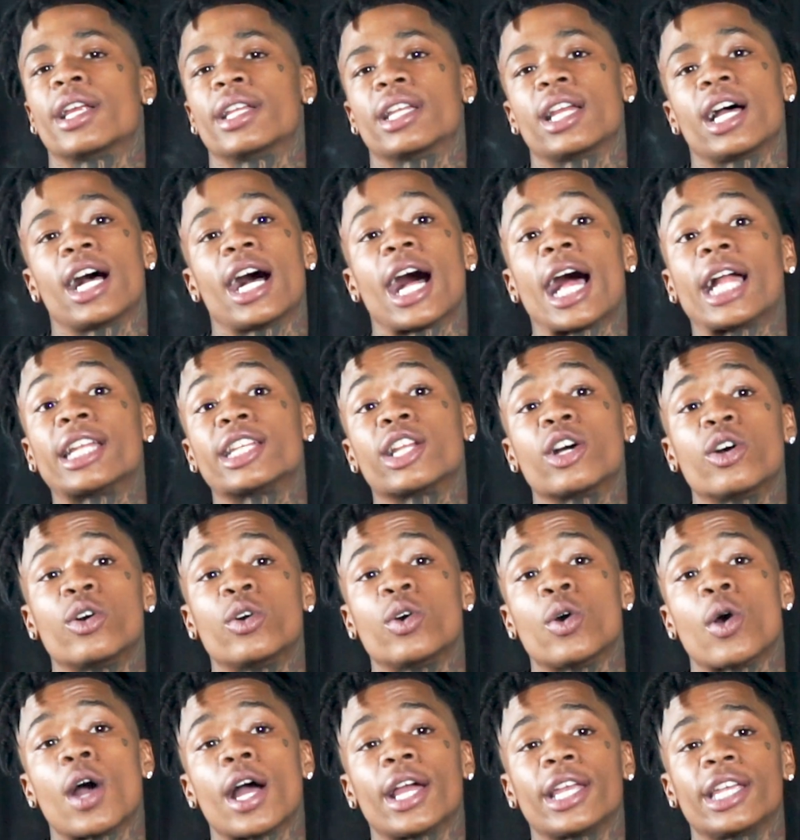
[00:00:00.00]
Now, I know
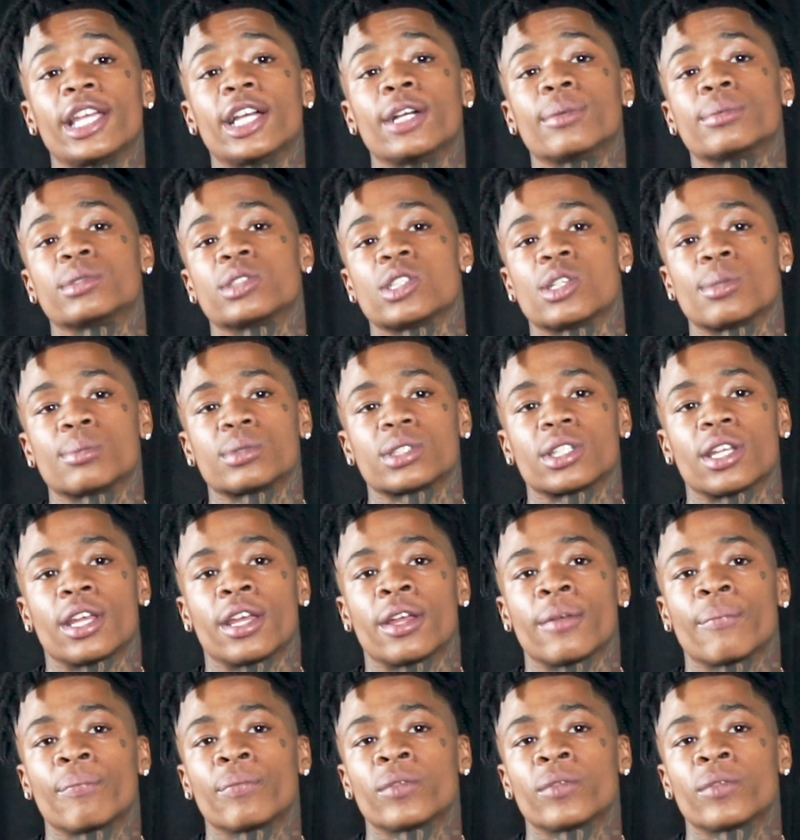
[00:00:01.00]
who I am. See what I'm saying?